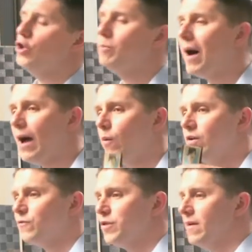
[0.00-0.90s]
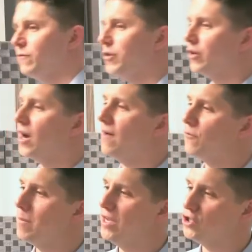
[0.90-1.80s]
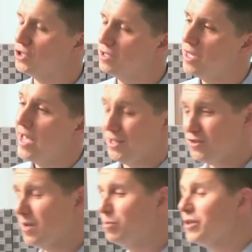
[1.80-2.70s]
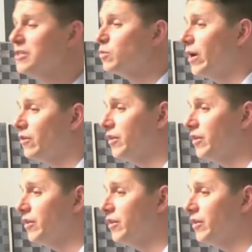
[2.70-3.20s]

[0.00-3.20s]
you buy one for them for their confirmation, and you say, please wear